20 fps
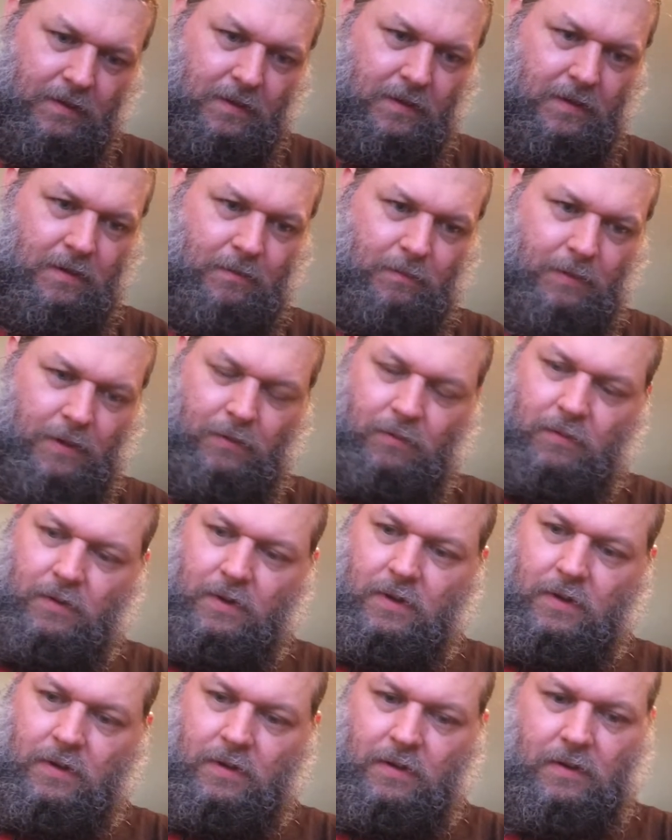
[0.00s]
I may want
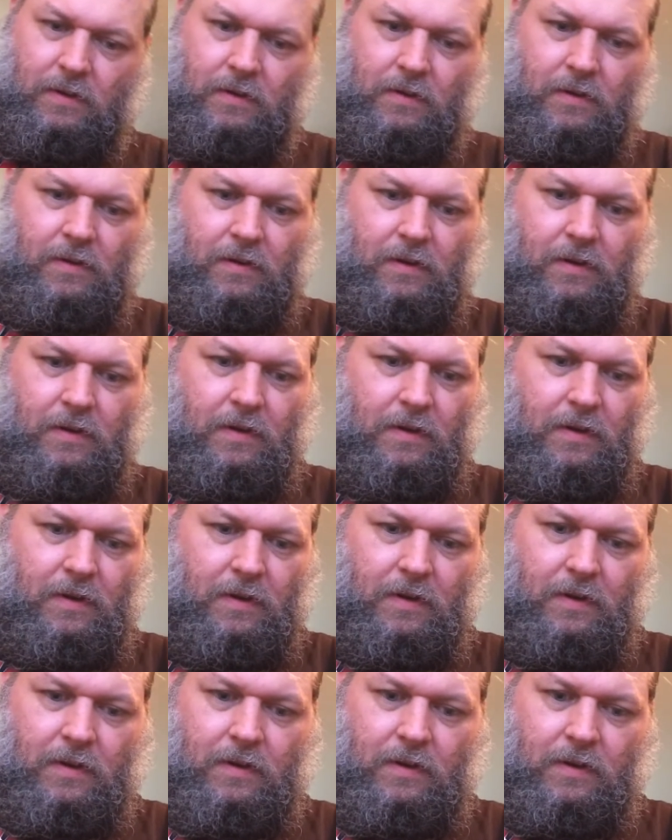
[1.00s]
to
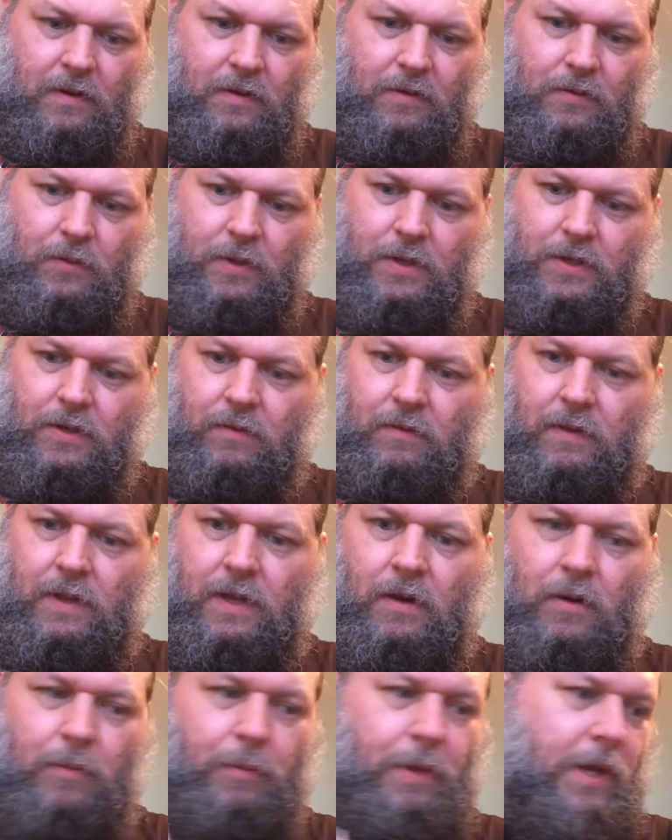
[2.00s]
switch over that
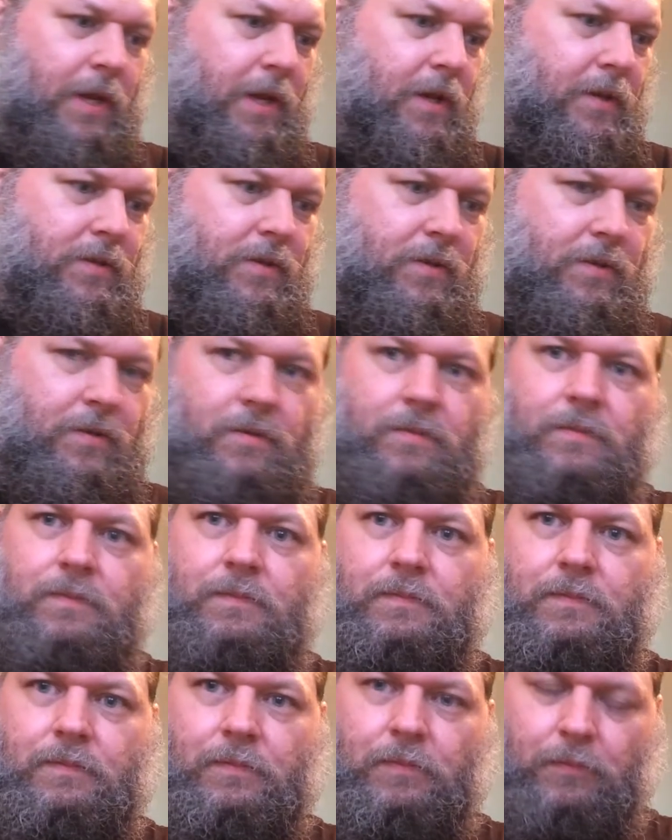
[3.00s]
RBA soon.
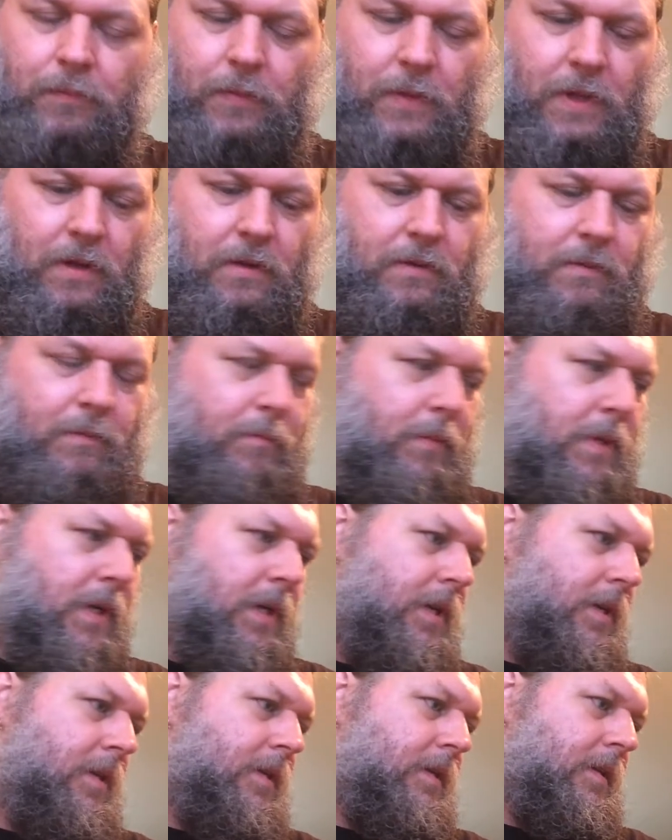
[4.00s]

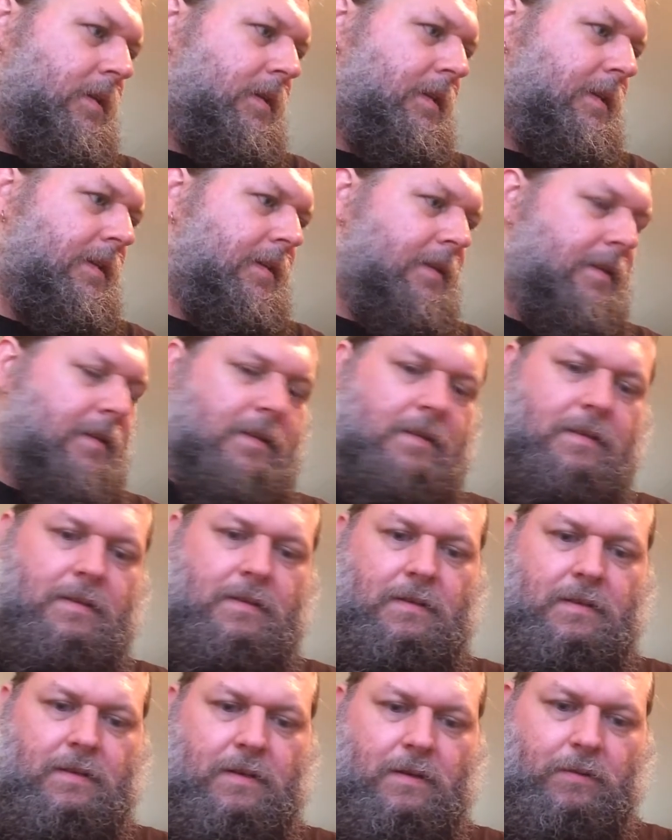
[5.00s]
But
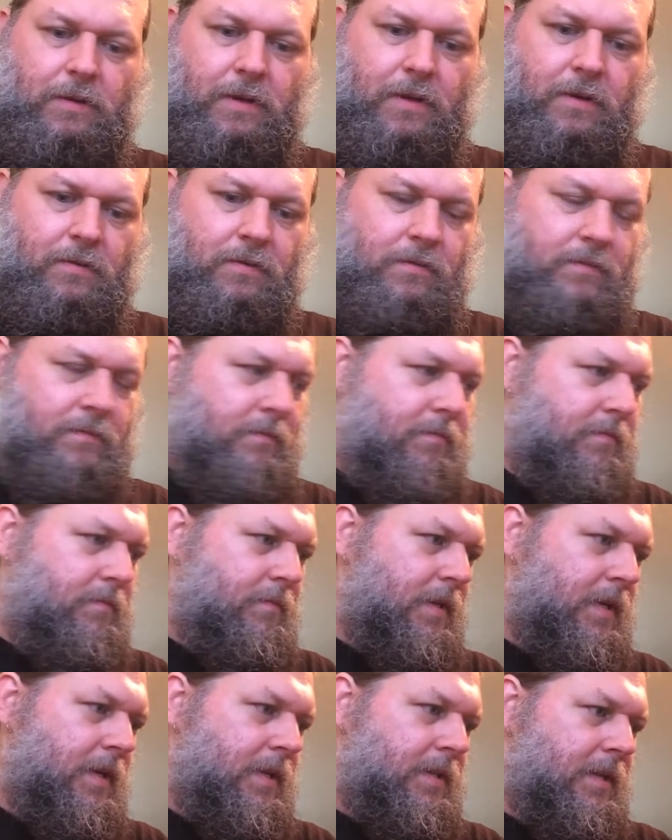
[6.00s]
there we go. I
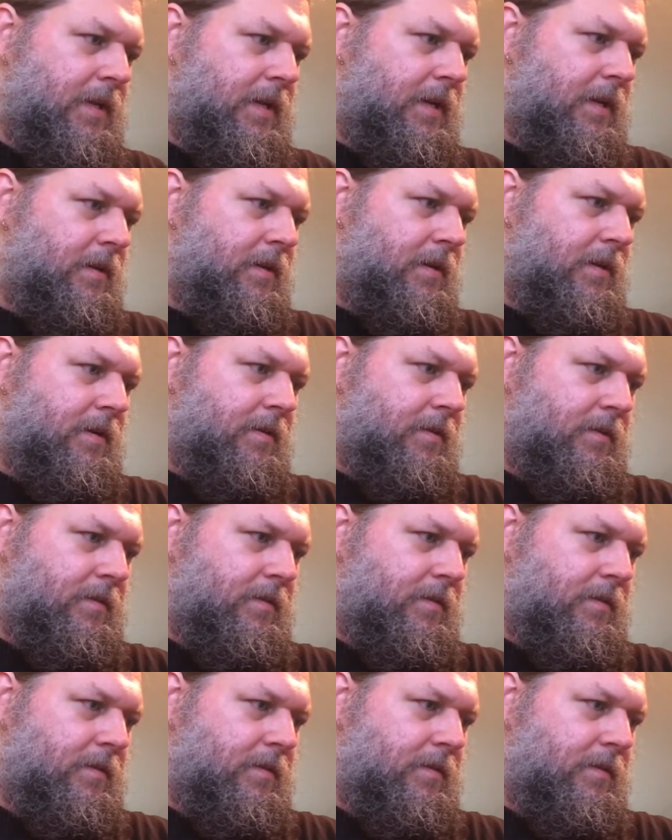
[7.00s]
got that in there.